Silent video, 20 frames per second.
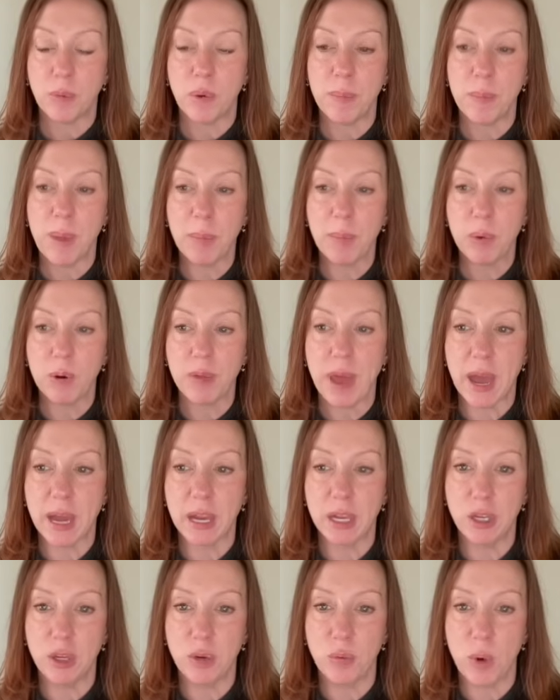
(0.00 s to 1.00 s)
Remember
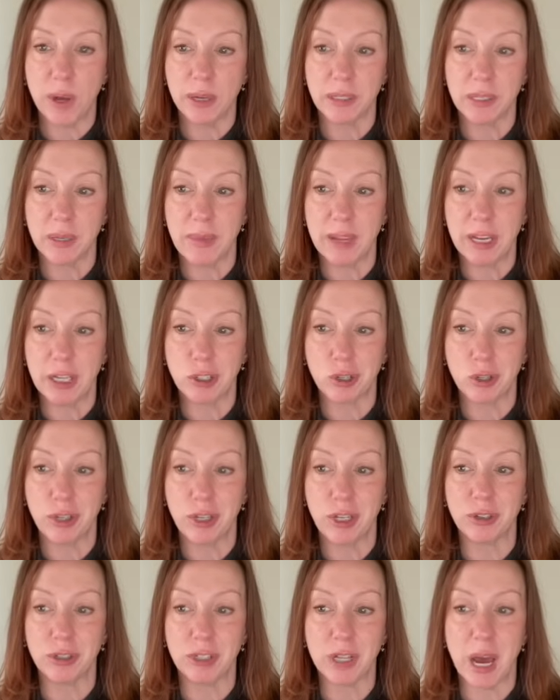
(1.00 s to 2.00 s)
that you want to make
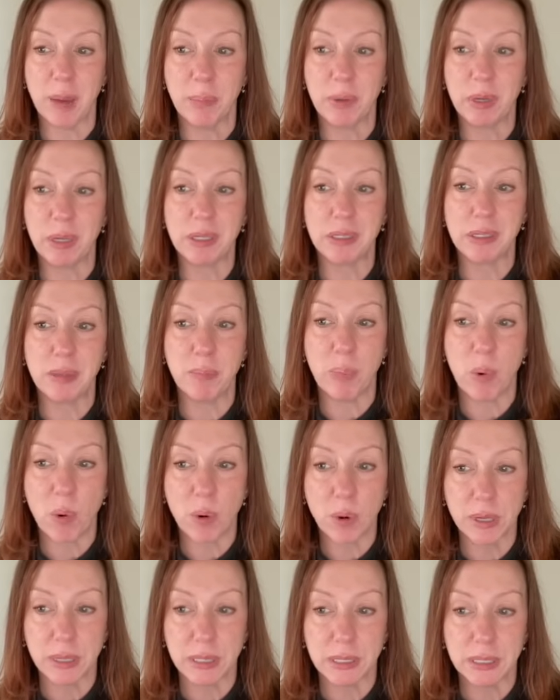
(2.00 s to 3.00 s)
sure that your topic is
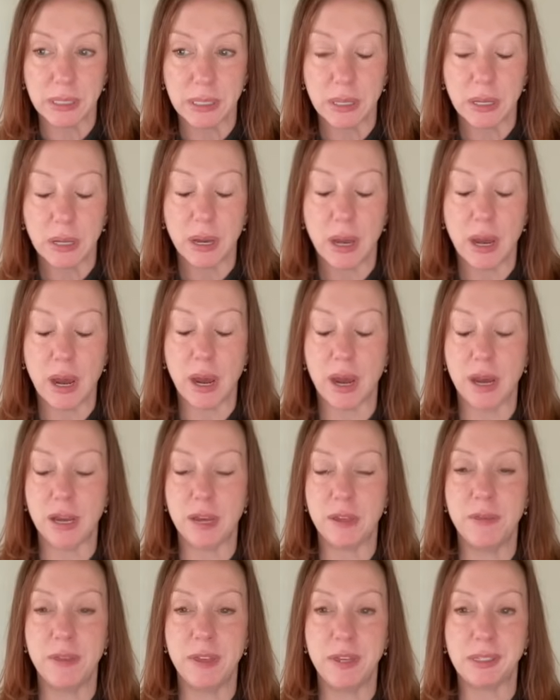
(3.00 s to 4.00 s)
important.
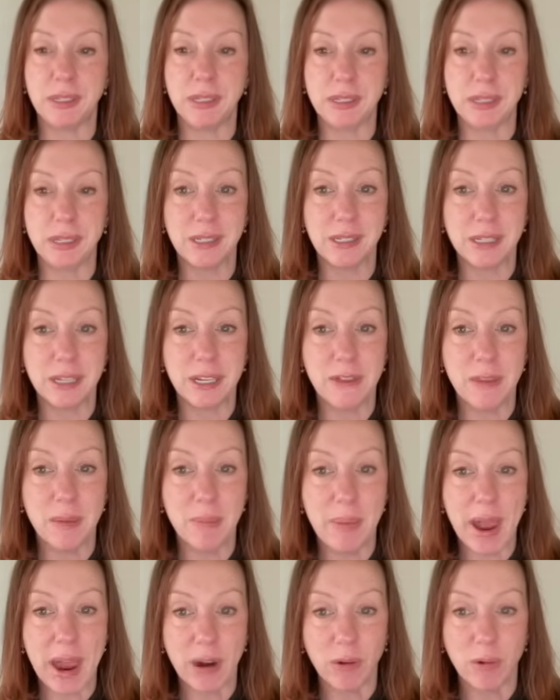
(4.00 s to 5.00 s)
This is listed in
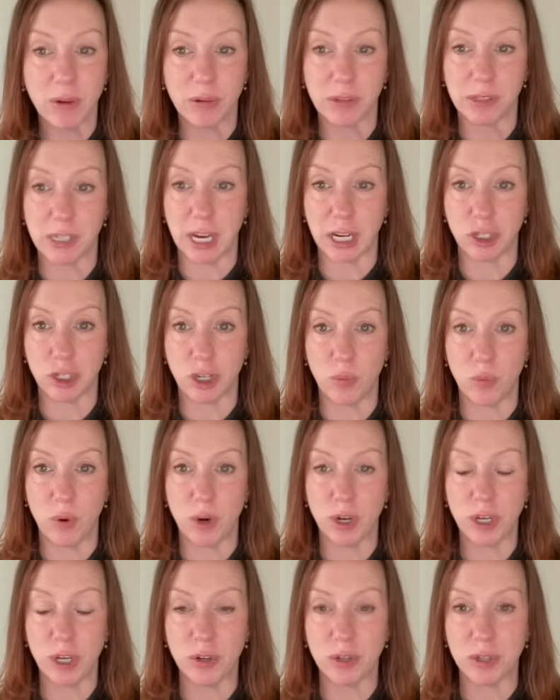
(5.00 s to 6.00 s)
the background section
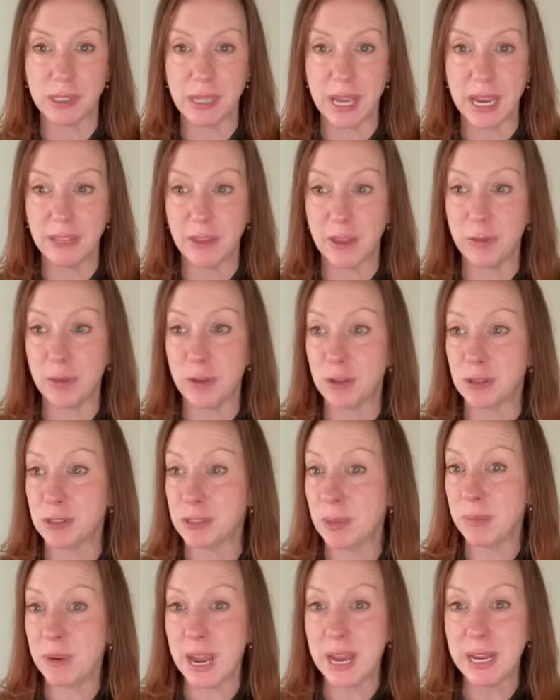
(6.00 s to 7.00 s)
where you're saying that
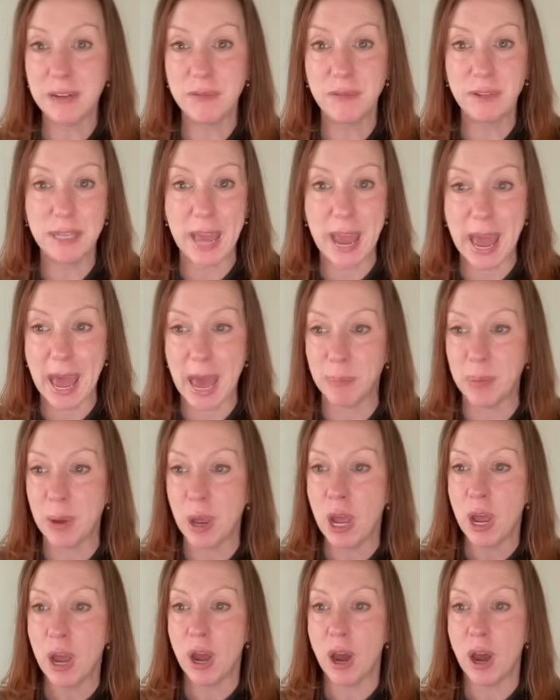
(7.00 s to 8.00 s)
there's some kind of gap,